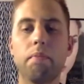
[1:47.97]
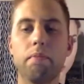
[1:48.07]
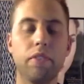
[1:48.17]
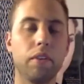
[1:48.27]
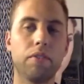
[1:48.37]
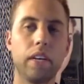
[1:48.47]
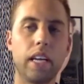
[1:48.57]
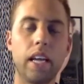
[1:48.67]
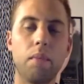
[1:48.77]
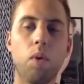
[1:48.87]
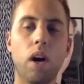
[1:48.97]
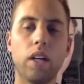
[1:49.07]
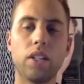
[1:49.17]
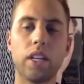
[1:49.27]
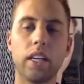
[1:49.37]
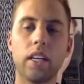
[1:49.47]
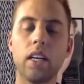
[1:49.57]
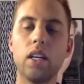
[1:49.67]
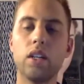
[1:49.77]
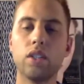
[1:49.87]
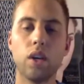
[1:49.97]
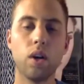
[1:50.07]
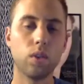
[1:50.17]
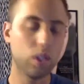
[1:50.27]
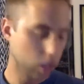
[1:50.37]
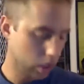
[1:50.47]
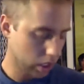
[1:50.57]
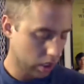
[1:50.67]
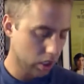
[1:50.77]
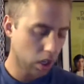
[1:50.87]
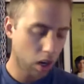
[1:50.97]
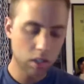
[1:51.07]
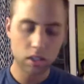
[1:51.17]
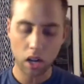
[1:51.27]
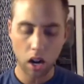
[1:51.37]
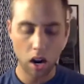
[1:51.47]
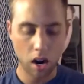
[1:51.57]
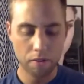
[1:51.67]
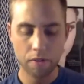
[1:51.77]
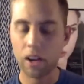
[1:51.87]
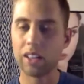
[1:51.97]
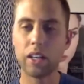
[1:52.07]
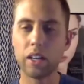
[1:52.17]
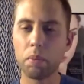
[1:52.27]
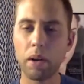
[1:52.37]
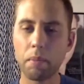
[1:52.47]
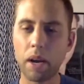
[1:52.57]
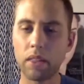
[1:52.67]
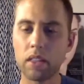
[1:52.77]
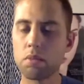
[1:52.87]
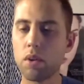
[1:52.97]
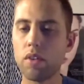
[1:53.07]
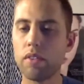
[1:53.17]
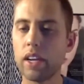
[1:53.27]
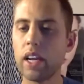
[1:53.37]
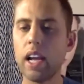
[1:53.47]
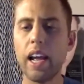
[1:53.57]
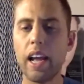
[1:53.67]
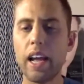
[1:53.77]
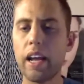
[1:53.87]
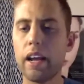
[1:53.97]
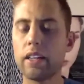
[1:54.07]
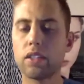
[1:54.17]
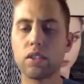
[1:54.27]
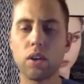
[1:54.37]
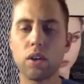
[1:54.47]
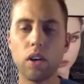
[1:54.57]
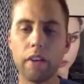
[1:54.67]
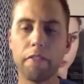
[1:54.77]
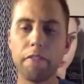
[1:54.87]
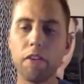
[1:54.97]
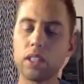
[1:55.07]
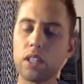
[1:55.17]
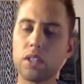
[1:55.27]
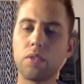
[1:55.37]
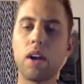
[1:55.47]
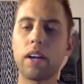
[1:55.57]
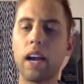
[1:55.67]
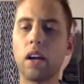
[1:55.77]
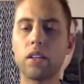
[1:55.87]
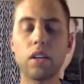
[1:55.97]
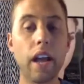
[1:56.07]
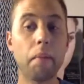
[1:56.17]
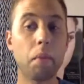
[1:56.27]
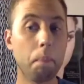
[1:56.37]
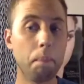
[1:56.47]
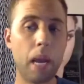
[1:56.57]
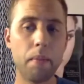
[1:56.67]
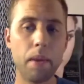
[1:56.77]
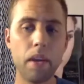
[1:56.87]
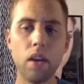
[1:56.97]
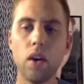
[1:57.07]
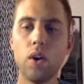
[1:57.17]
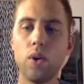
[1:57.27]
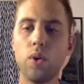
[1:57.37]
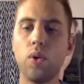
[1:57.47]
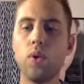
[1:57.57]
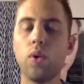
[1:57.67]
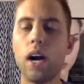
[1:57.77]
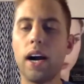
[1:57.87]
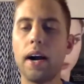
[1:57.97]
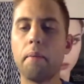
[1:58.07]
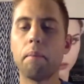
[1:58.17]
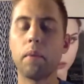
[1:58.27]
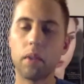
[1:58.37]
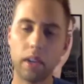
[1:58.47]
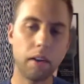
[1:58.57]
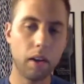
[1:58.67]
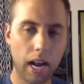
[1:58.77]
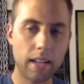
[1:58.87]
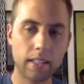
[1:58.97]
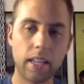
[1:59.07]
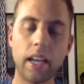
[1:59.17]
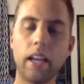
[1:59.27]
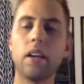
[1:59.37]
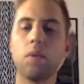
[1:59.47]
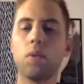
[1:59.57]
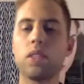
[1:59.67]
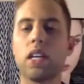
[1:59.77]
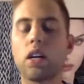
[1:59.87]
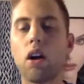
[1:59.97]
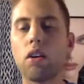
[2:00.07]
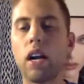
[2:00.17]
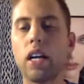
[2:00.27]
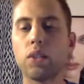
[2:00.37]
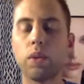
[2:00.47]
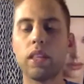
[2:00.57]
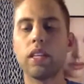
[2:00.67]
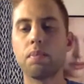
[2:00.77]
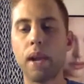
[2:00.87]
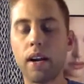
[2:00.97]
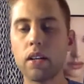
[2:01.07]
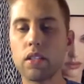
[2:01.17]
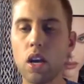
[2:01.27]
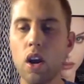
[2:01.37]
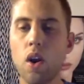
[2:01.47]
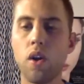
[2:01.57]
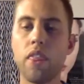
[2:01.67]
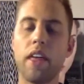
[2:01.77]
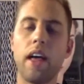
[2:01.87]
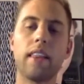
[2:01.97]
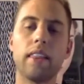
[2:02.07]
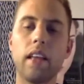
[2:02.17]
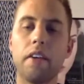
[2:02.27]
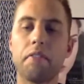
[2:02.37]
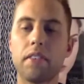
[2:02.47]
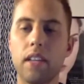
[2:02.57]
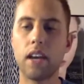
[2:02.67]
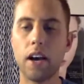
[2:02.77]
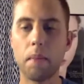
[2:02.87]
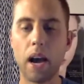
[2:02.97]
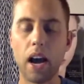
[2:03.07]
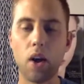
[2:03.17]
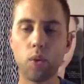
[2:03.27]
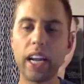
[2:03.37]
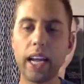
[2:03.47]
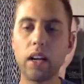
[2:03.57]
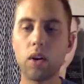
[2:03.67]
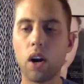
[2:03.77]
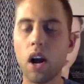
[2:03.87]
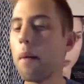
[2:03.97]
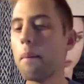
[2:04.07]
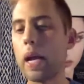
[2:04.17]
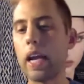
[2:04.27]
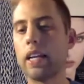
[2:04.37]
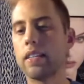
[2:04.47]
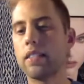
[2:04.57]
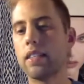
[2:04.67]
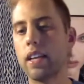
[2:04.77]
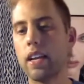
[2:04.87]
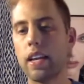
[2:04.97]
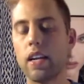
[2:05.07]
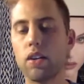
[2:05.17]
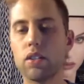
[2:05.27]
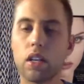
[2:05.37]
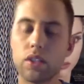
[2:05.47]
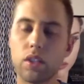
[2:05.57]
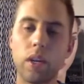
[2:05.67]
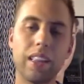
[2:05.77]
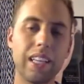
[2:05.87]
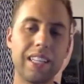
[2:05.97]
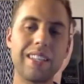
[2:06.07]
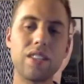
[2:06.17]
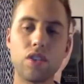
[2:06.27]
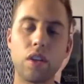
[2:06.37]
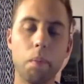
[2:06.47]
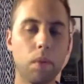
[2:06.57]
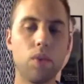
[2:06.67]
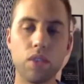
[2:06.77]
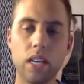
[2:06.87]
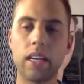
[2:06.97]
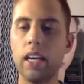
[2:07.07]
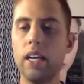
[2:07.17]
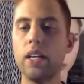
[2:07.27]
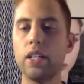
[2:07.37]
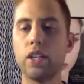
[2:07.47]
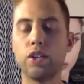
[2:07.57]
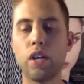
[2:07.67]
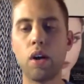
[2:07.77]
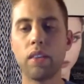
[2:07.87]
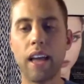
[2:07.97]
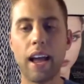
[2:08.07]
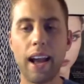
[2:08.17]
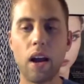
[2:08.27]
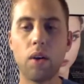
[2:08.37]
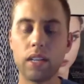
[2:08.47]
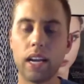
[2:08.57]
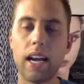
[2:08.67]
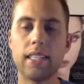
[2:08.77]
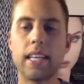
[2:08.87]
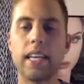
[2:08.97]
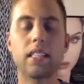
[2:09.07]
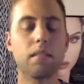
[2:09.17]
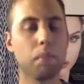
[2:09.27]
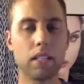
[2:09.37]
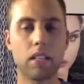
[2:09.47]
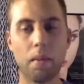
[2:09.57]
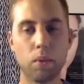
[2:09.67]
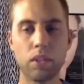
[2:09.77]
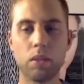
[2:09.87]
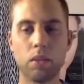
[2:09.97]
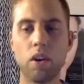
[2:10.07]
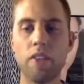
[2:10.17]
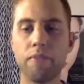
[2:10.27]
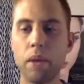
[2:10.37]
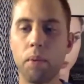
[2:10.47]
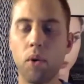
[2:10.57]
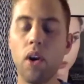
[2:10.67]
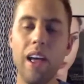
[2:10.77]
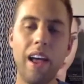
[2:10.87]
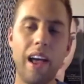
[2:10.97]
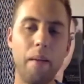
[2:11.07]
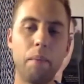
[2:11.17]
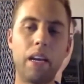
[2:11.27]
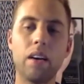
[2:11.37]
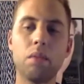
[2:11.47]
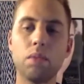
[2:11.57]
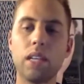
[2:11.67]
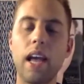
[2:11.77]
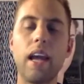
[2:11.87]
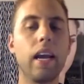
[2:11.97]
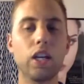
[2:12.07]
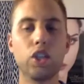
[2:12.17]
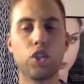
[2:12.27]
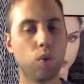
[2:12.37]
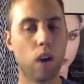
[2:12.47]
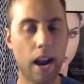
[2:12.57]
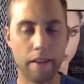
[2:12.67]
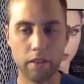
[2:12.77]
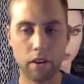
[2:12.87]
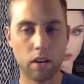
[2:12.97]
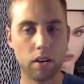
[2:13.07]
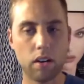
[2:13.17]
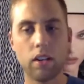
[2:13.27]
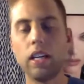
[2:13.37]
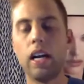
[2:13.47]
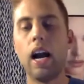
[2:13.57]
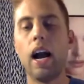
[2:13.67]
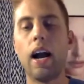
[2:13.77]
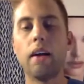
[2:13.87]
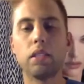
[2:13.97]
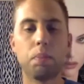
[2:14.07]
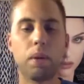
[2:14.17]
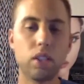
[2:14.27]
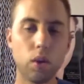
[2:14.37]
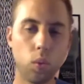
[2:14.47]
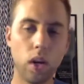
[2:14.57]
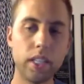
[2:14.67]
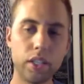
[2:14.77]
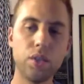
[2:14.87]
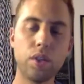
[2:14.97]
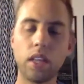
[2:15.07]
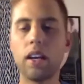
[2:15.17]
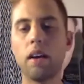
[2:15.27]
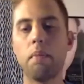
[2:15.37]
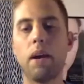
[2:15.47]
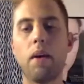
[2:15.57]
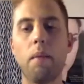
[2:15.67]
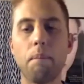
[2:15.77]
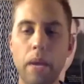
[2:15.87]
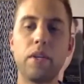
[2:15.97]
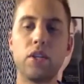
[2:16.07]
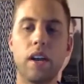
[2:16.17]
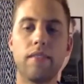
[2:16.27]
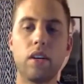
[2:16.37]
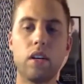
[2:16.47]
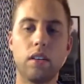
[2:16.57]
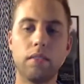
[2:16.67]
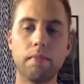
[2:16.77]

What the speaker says: feel free to keep watching. So to start us off, a little bit about this movie. It focuses around a character named Baby who, as a kid, was in a car crash with his parents that left a ringing or a hum in his ears. And so he listens to music to drown that out as he gets mixed up with some rough people and becomes a driver. Spencer, what did you think about Baby Driver?